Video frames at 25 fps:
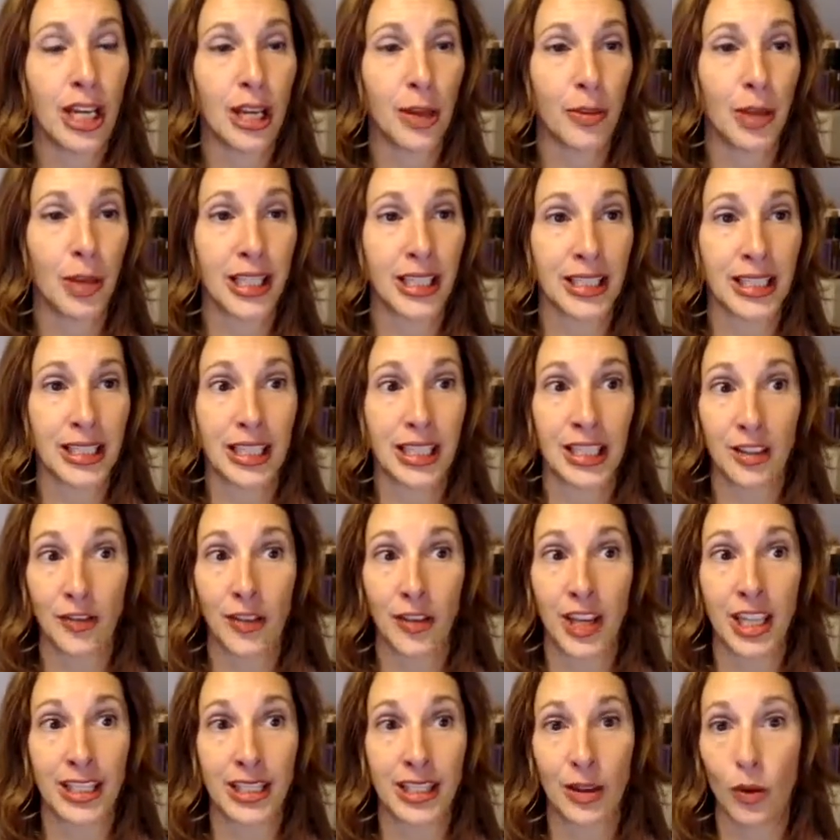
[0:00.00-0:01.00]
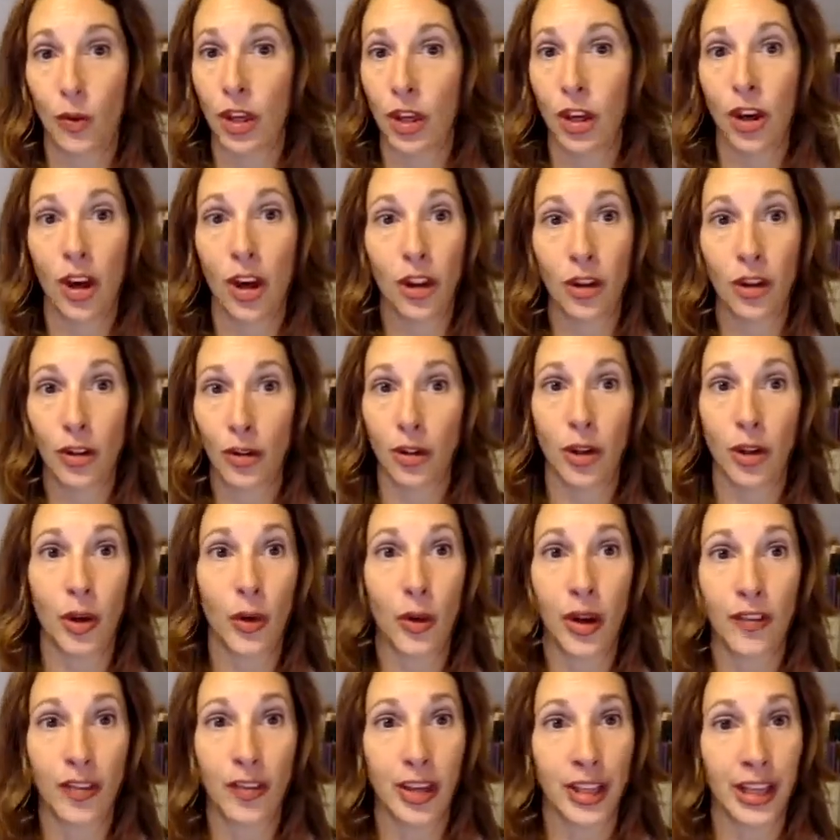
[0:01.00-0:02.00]
Because let's face it, we all don't know
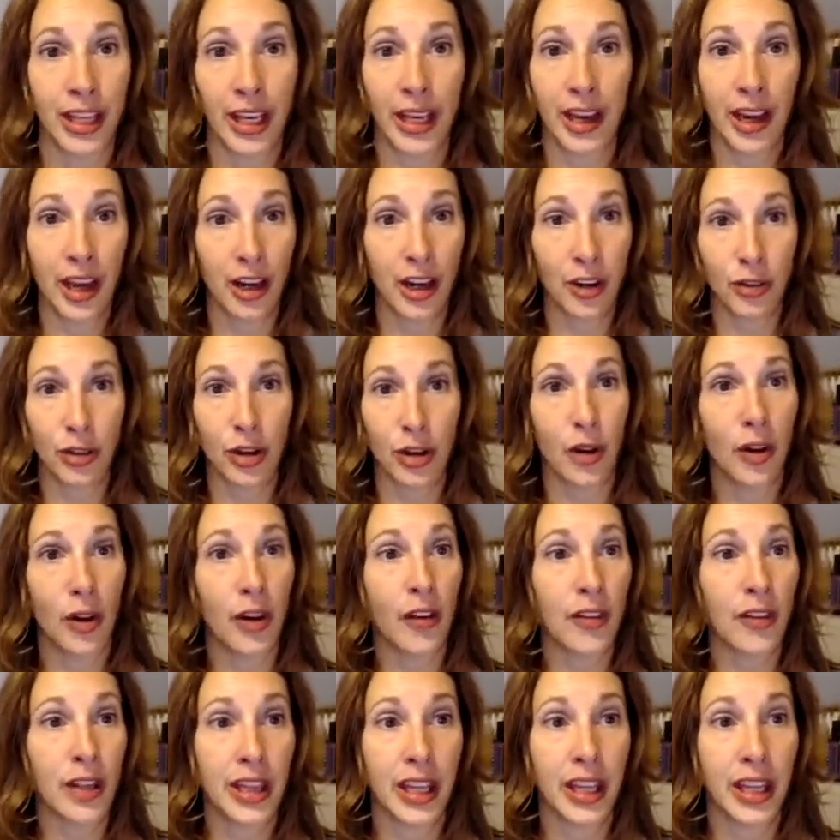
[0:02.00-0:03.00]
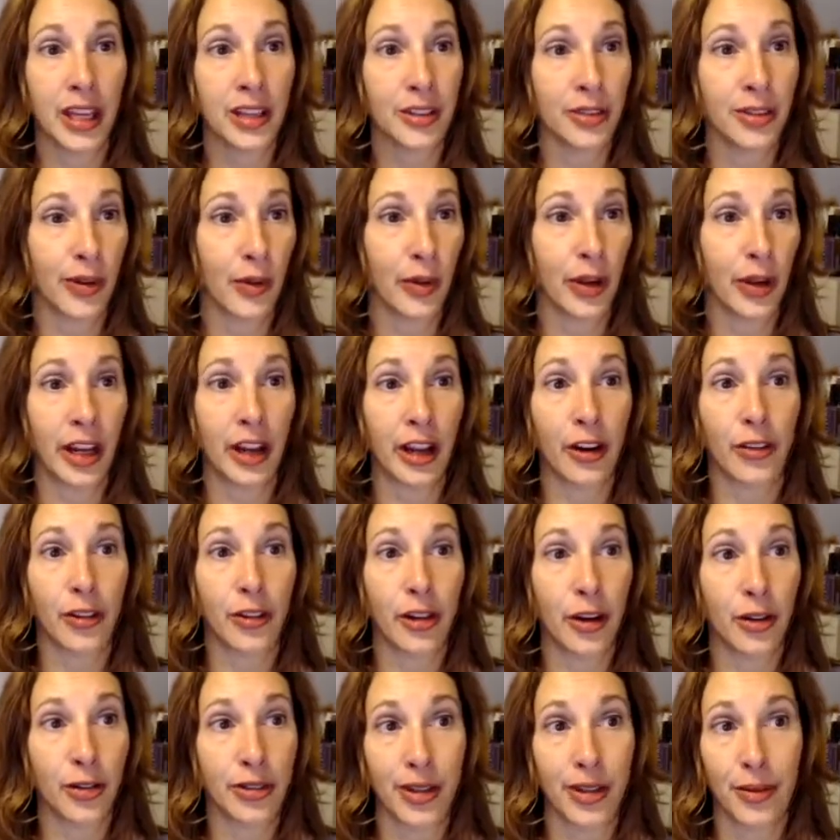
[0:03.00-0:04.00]
everything. I don't know everything. So when I don't
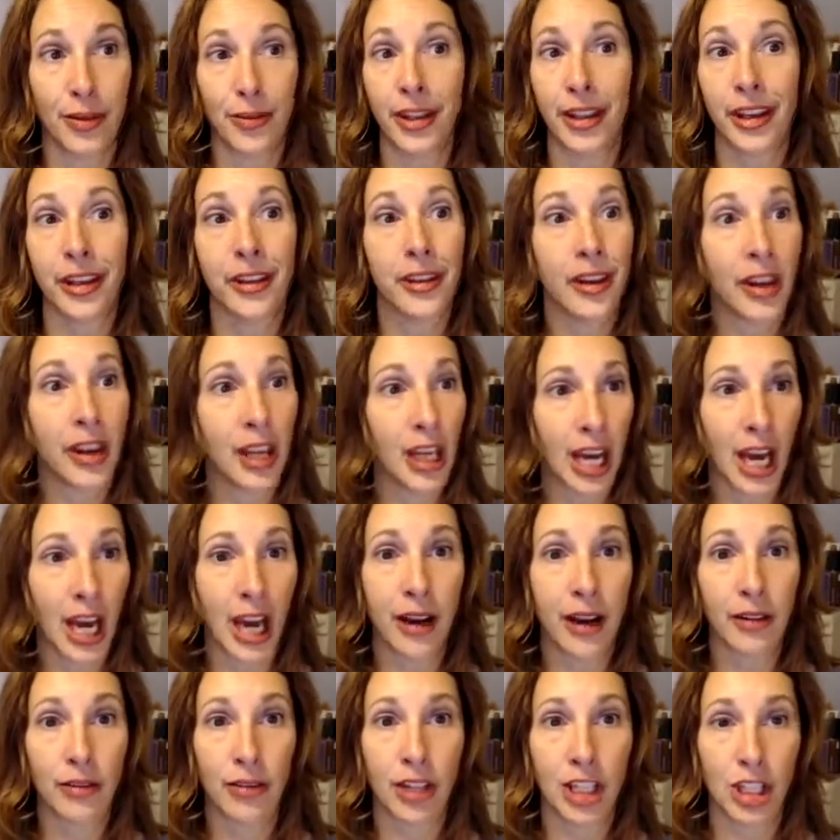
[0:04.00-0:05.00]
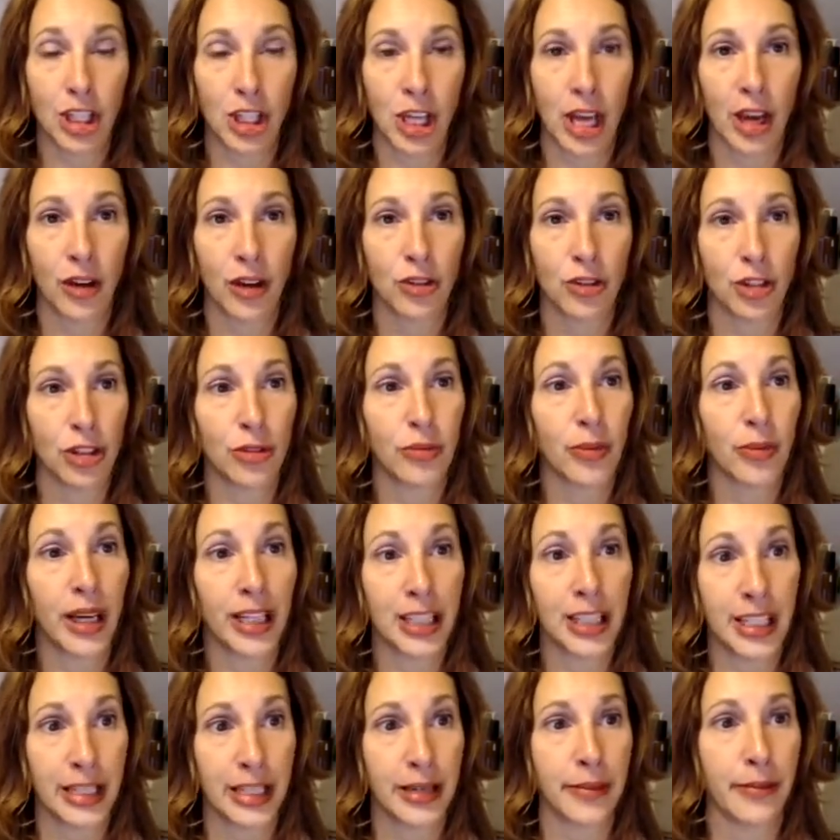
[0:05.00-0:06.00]
know something, I reach out to my
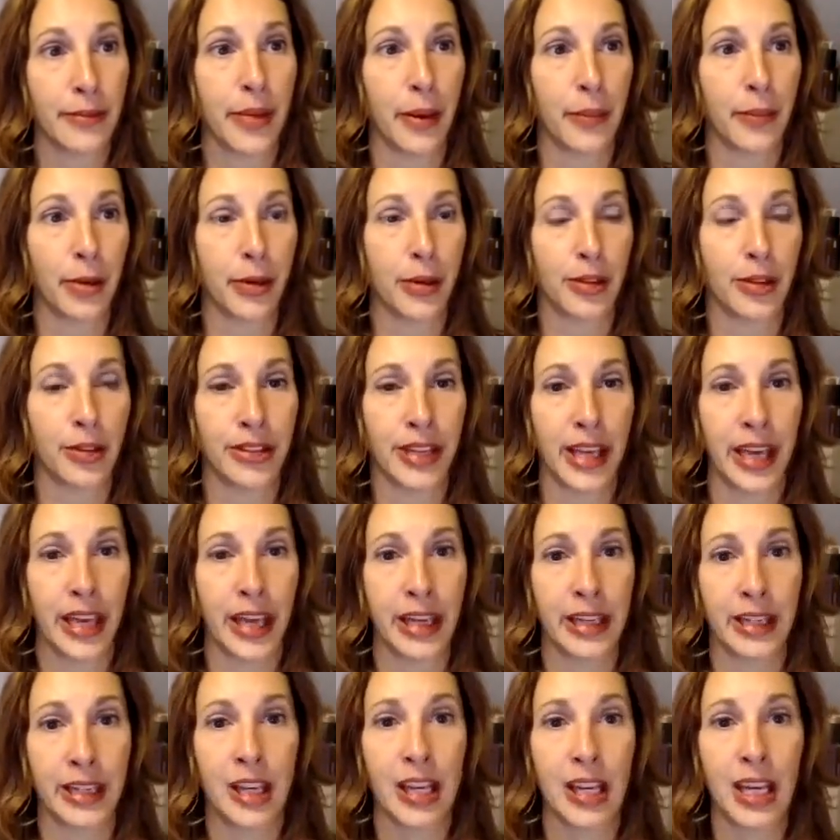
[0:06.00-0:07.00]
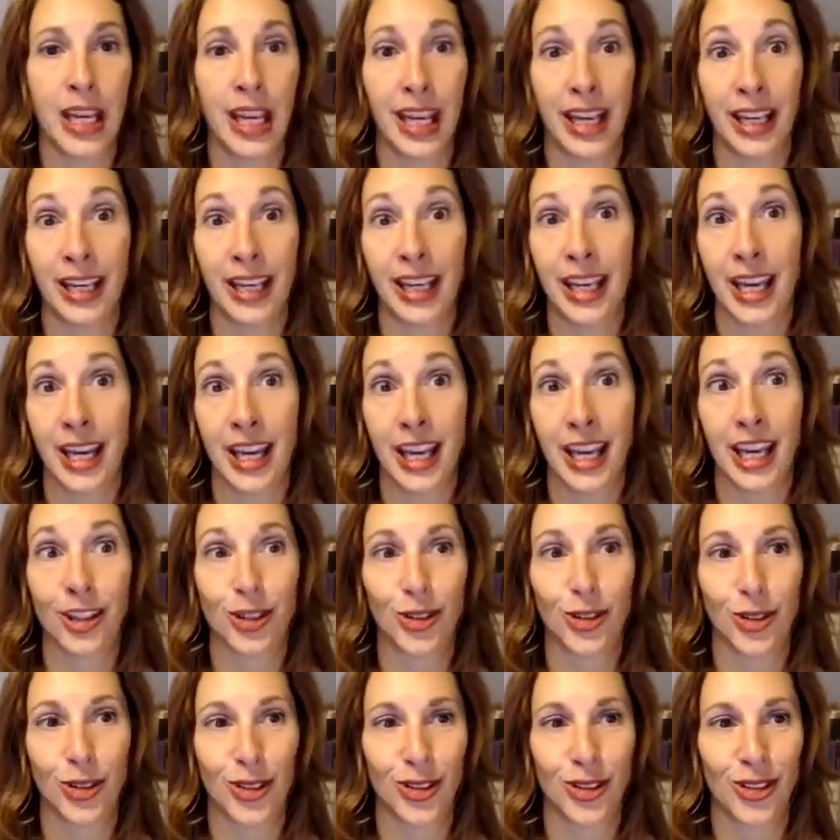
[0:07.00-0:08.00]
team members and get
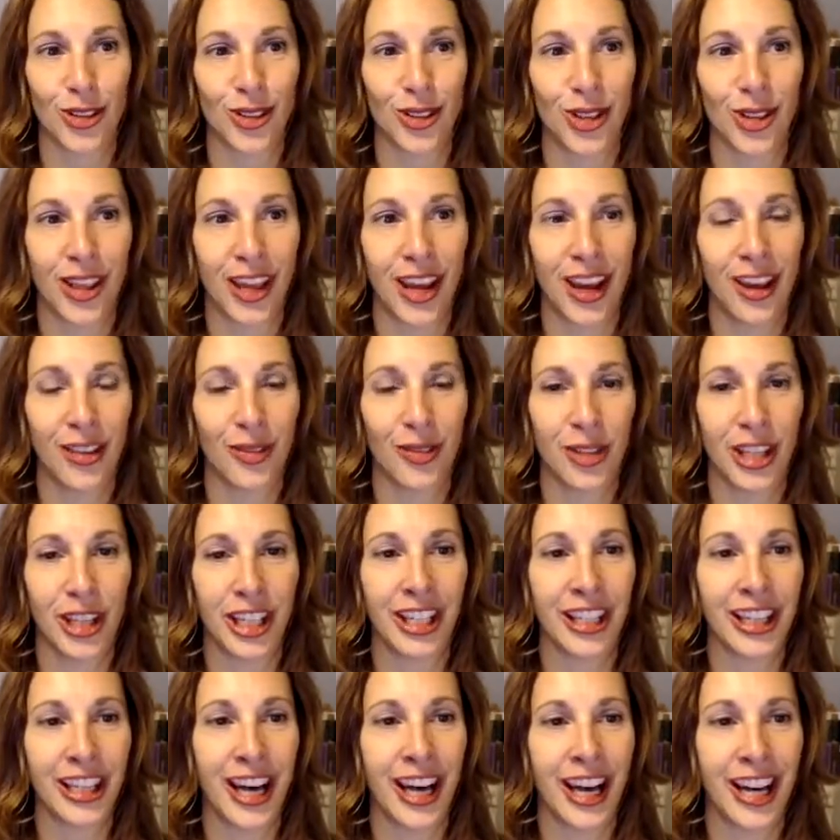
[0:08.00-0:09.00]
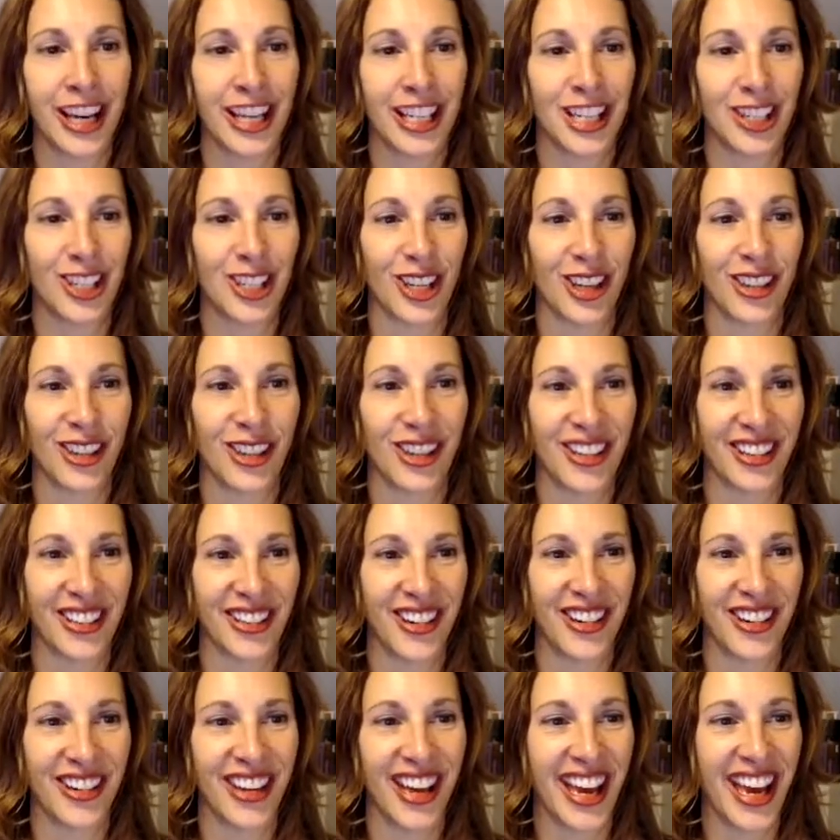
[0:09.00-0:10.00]
answers so that we can guide each other.
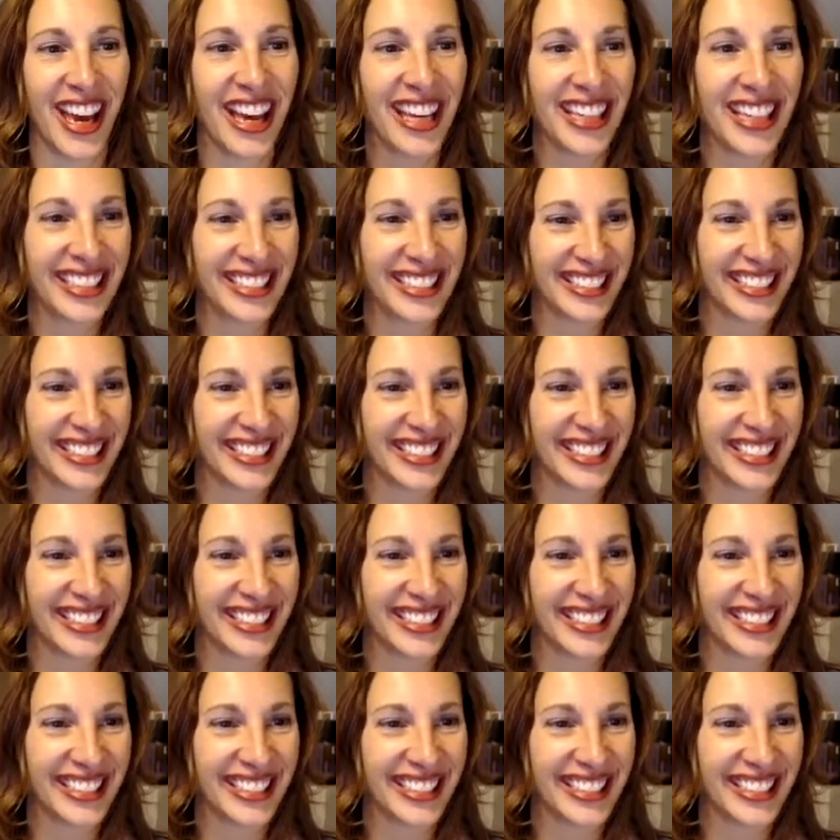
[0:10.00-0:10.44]
Okay?